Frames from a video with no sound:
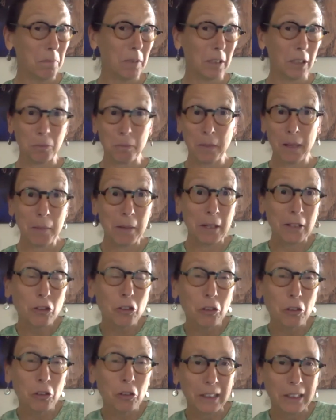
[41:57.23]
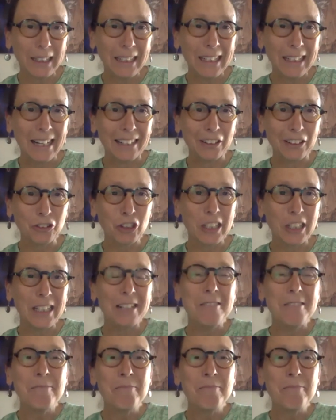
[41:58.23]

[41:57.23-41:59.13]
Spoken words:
Maybe it's green algae,